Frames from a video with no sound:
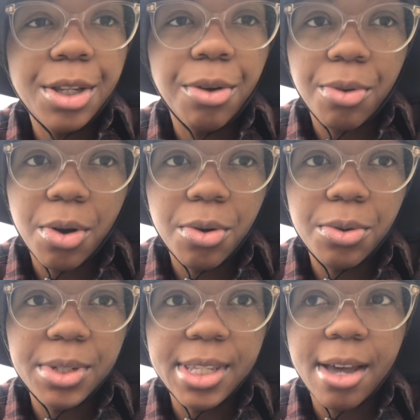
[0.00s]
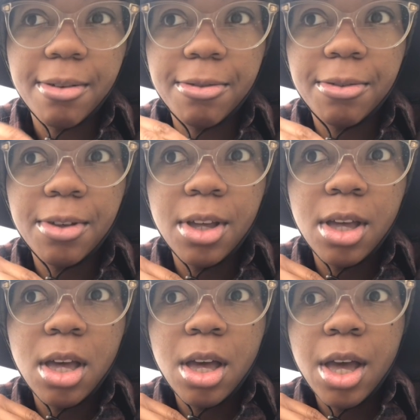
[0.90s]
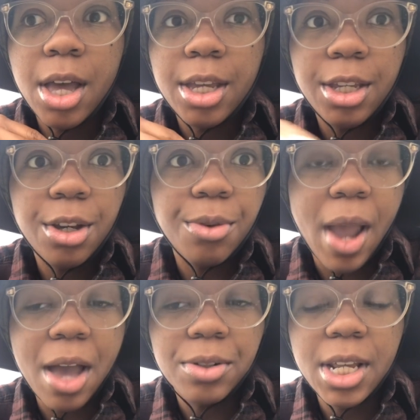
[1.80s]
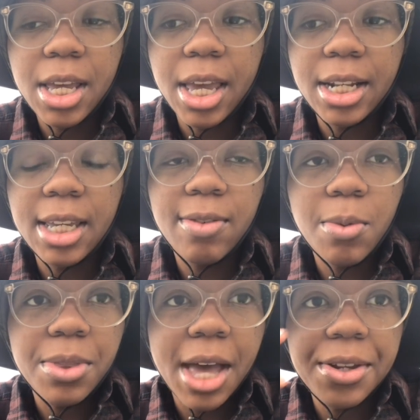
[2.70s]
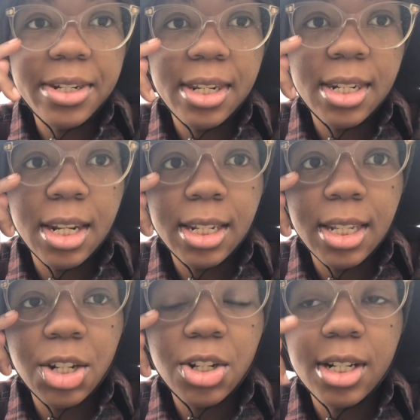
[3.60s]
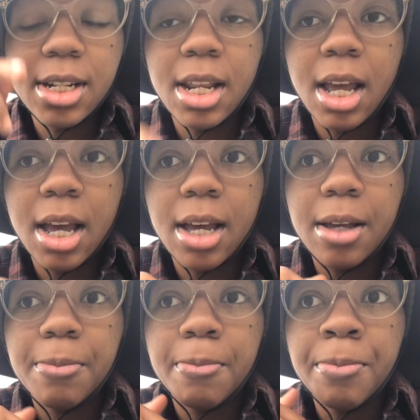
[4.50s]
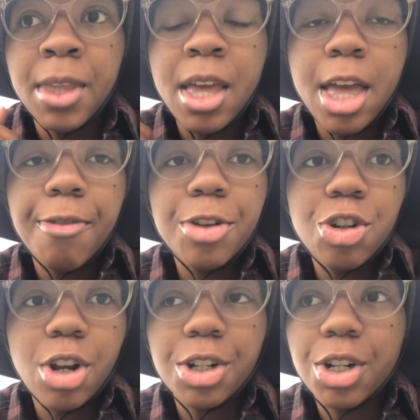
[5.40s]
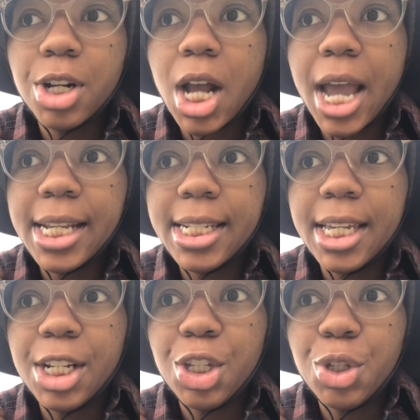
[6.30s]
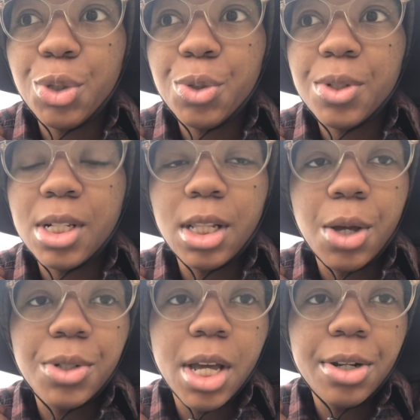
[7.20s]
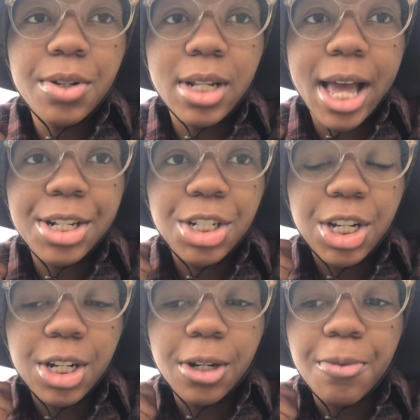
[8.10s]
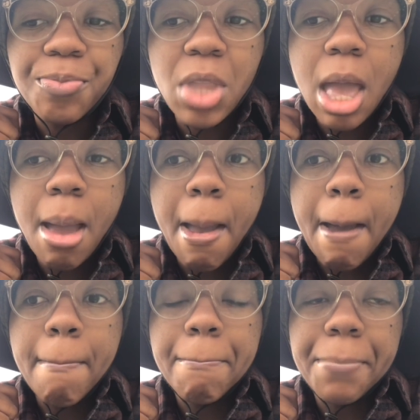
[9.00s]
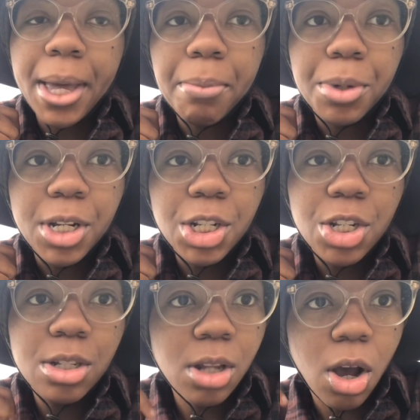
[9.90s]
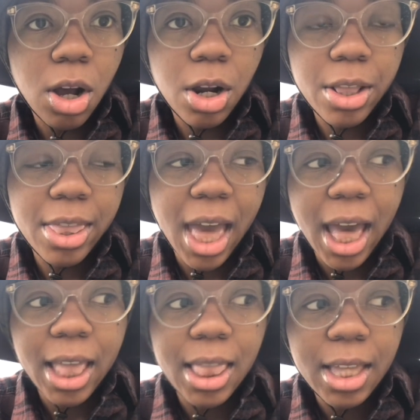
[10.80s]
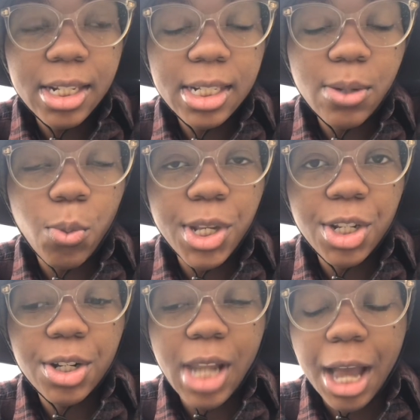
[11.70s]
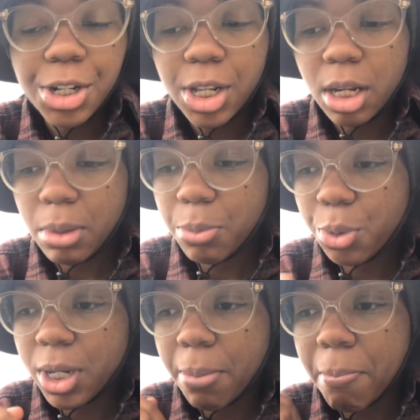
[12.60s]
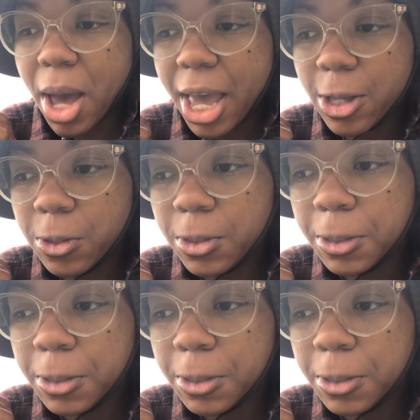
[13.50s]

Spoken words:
grow stuff year round, and even without season extension infrastructure. I did use low tunnels last year, but predictions are that this winter is actually going to be pretty mild,